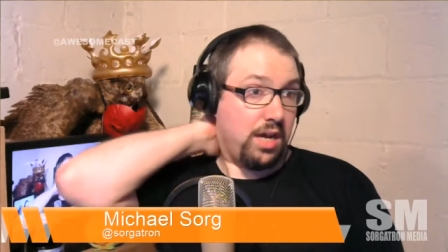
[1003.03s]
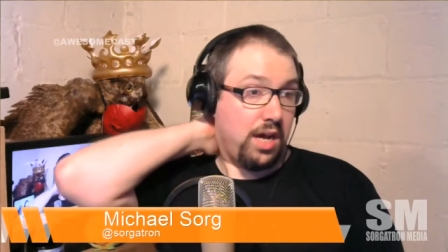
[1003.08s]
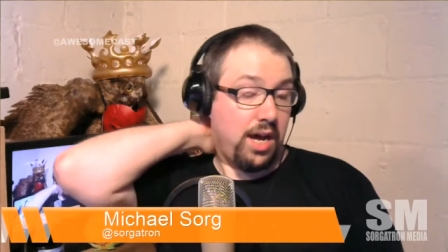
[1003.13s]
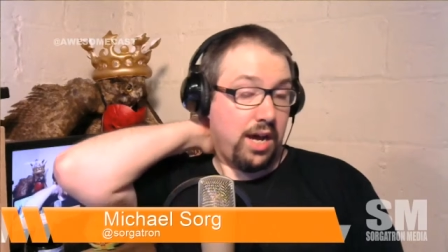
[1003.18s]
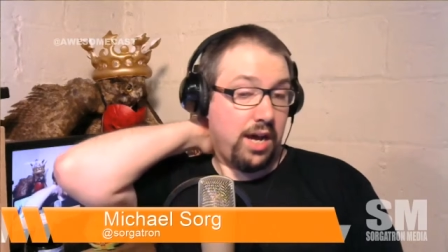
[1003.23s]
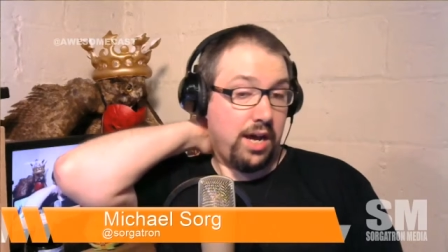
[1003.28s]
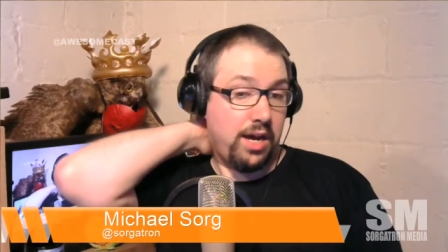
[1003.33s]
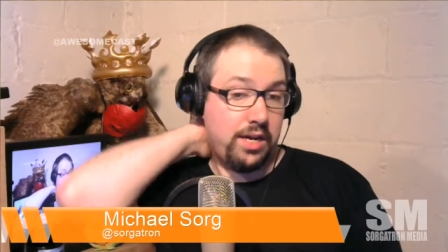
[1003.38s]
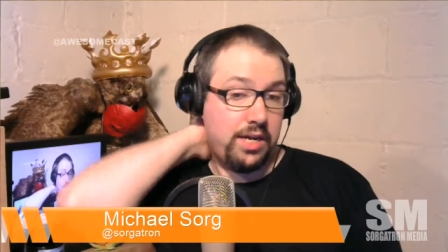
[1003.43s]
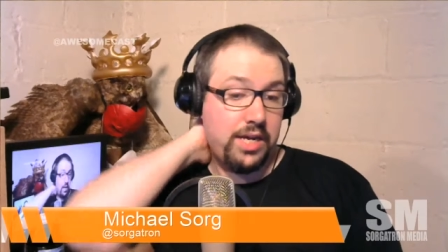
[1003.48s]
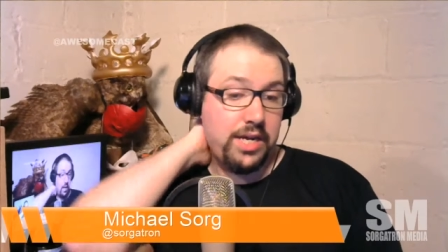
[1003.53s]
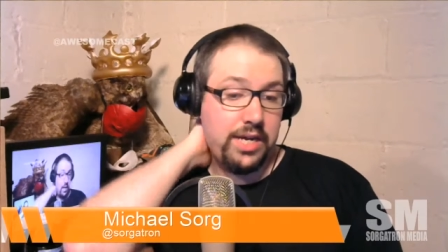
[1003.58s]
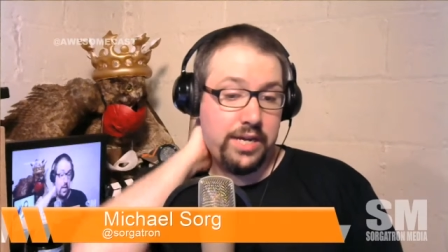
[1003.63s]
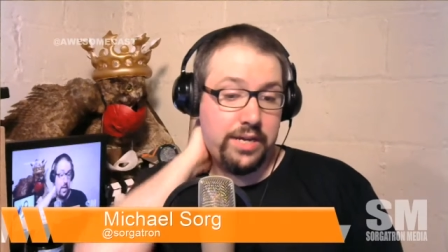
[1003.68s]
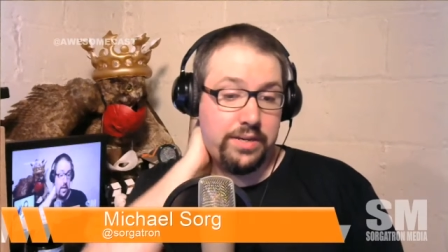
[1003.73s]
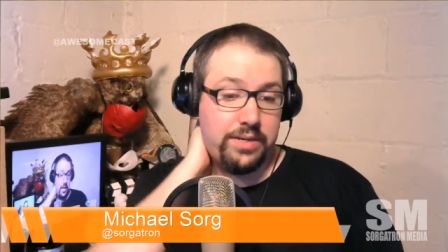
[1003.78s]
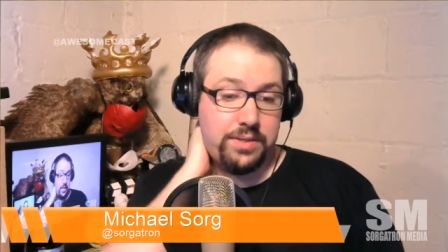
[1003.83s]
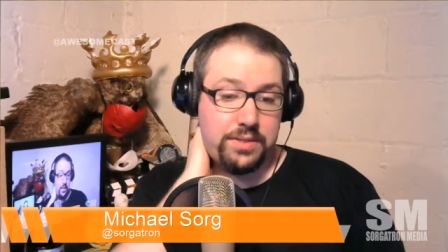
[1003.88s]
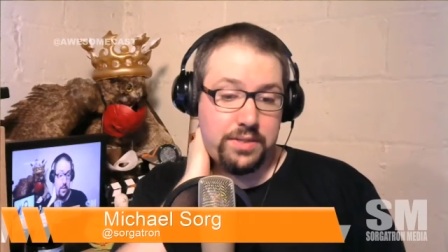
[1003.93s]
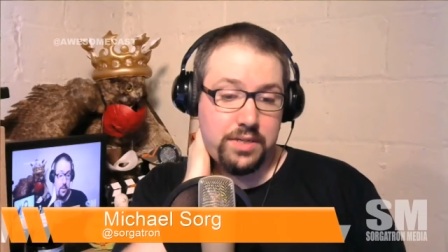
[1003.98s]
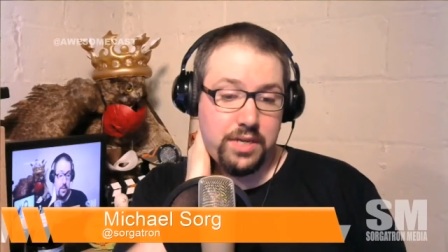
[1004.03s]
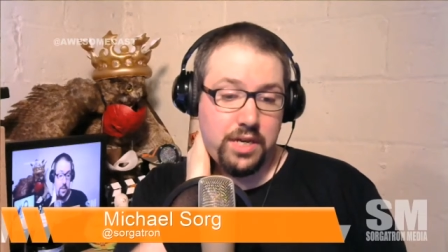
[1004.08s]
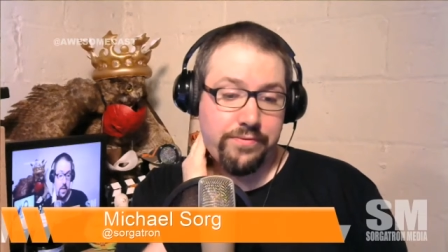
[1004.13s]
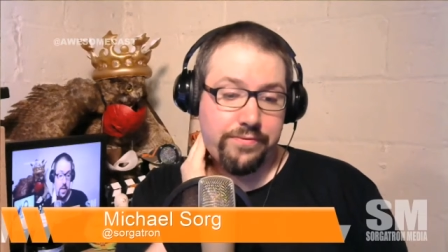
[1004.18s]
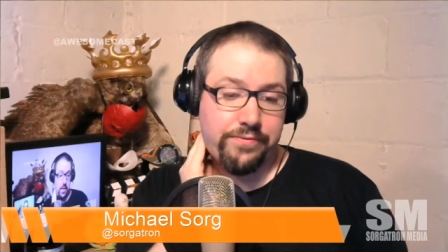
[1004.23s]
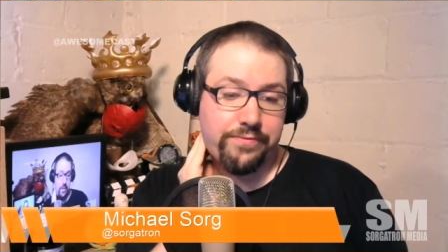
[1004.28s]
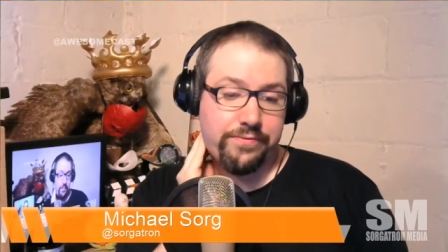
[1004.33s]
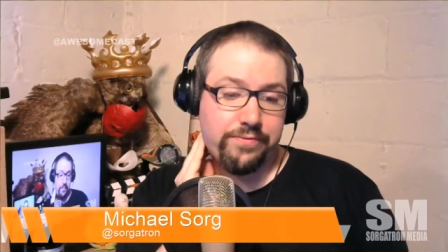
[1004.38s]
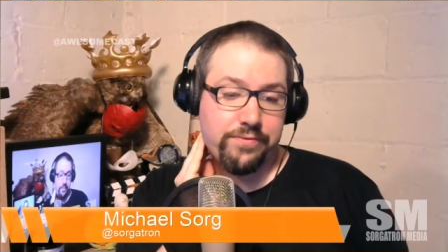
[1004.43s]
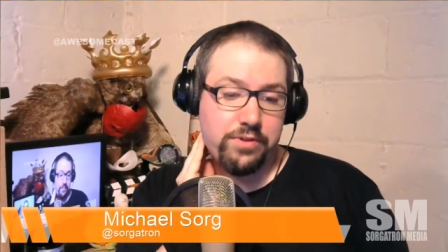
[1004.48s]
is
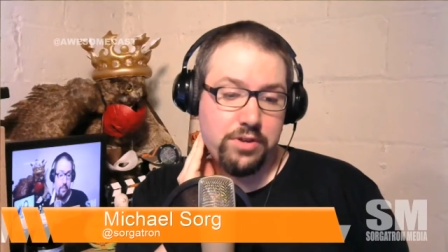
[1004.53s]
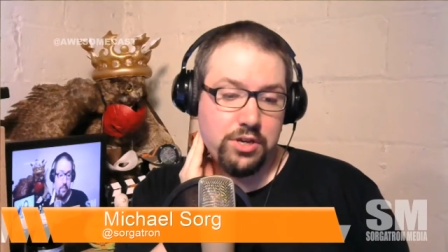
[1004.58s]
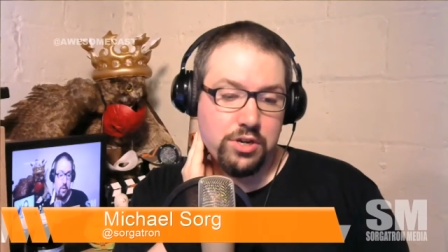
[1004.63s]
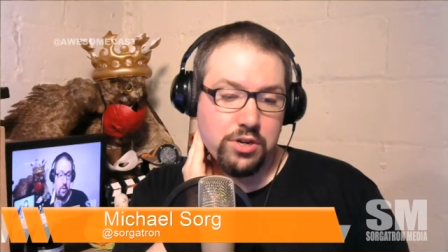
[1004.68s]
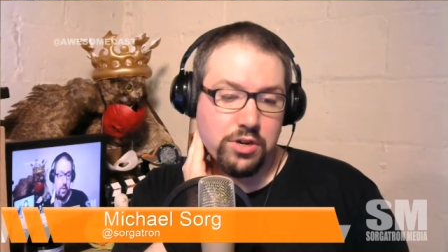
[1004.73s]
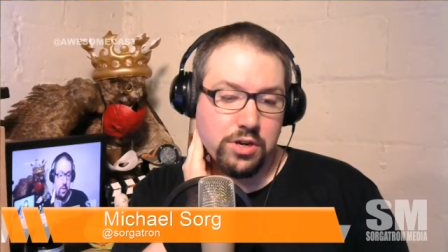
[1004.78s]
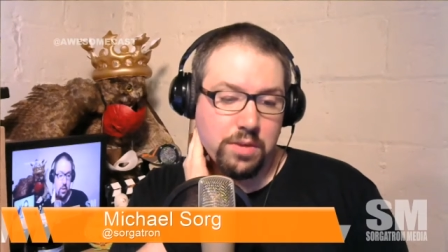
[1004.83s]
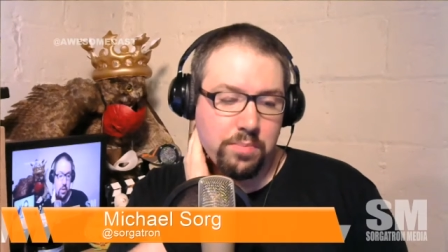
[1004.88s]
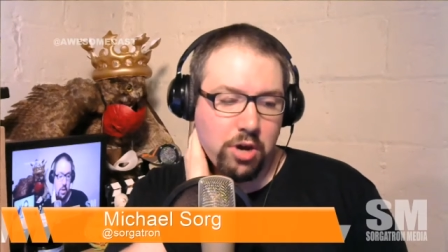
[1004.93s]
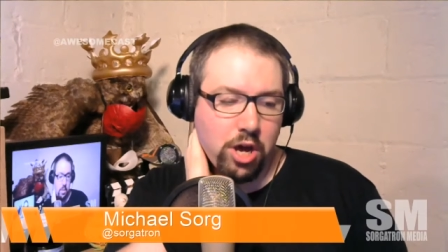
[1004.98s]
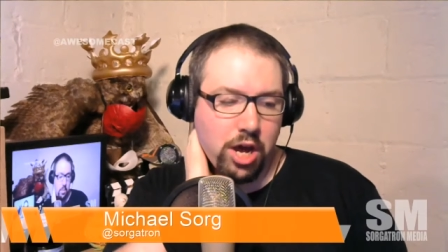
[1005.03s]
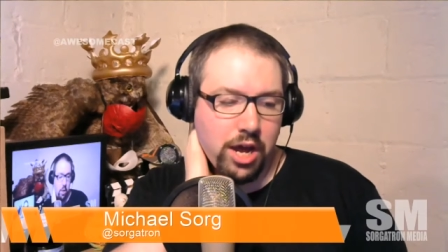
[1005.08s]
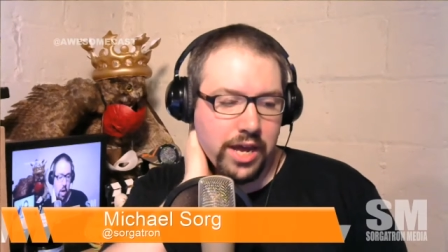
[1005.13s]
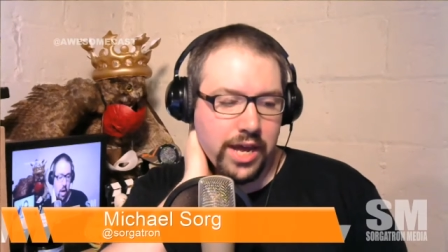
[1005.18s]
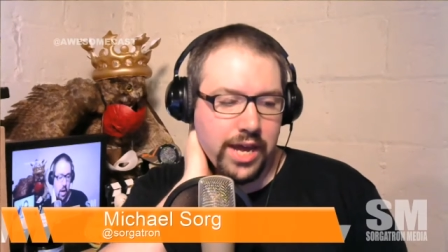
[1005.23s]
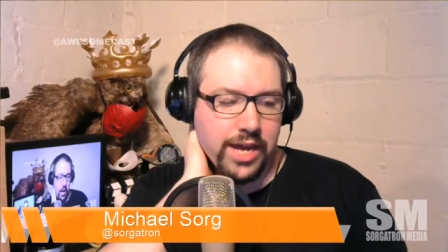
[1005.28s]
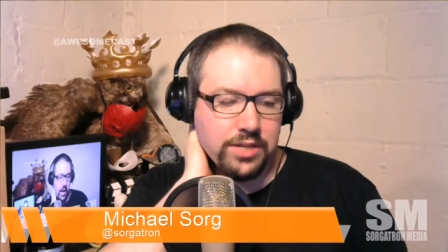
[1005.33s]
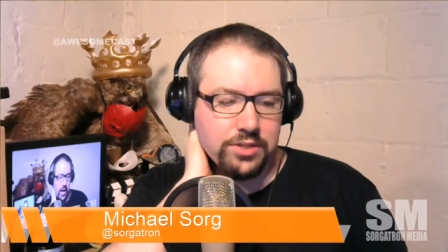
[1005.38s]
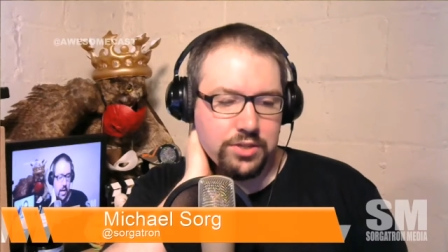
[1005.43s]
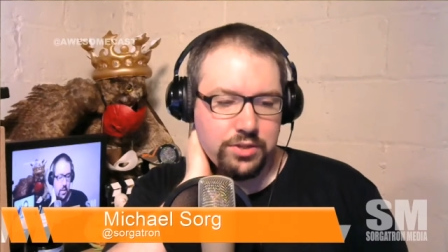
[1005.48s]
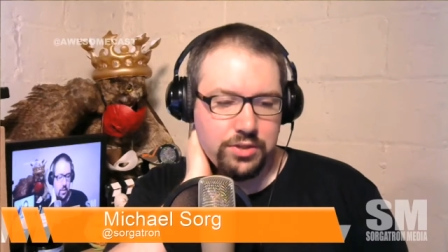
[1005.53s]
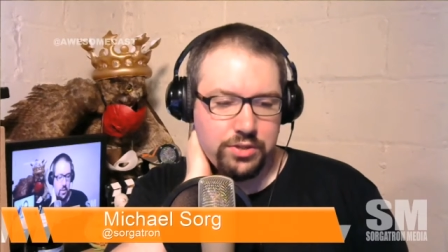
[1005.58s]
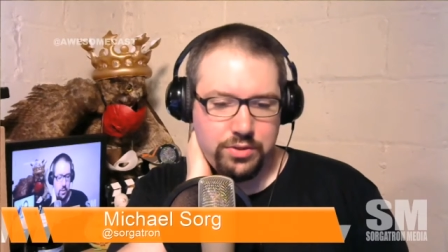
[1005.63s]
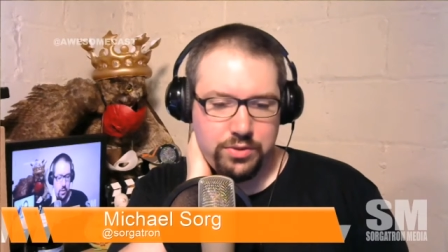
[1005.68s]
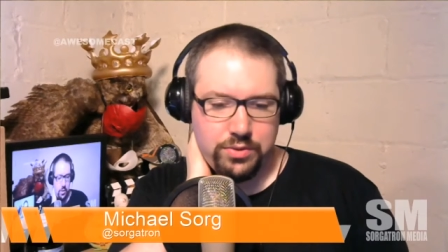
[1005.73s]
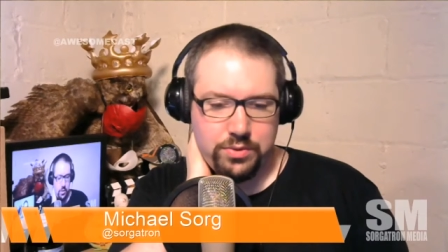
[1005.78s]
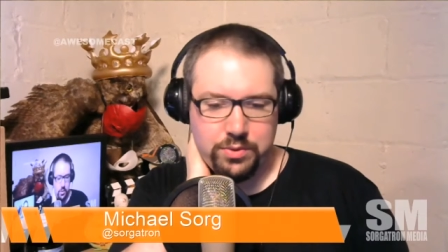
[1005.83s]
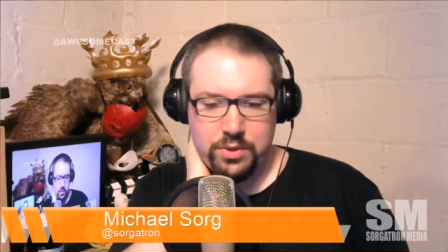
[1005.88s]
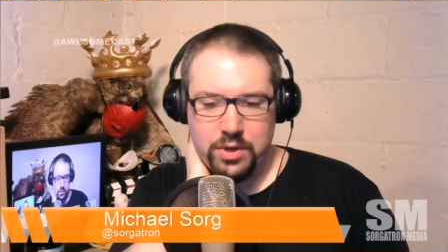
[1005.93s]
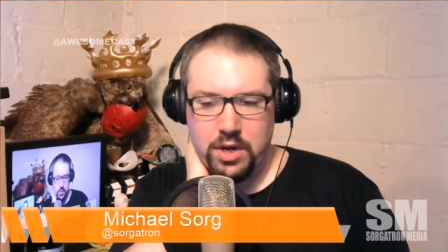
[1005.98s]
if you're a podcaster
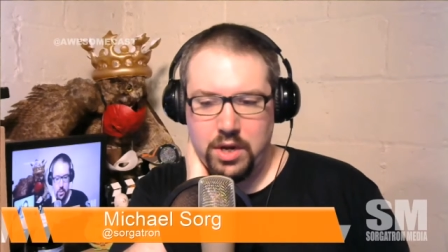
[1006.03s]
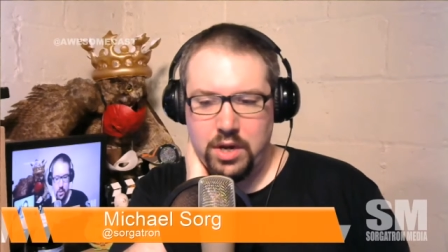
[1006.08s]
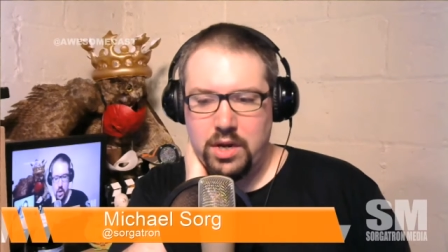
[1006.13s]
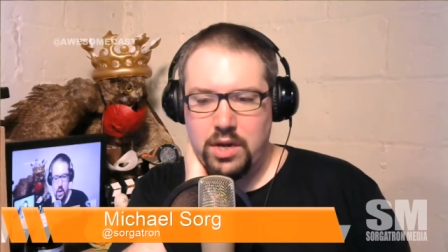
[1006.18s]
who